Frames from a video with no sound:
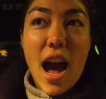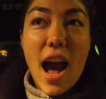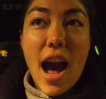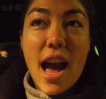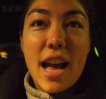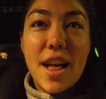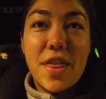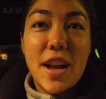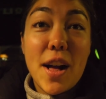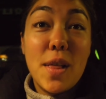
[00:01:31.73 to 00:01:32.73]
I
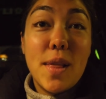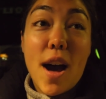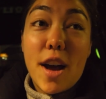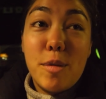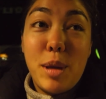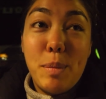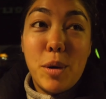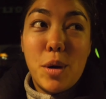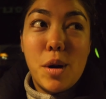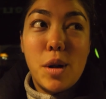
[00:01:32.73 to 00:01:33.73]
think a lot of
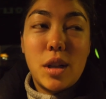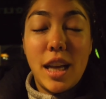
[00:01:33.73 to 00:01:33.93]
people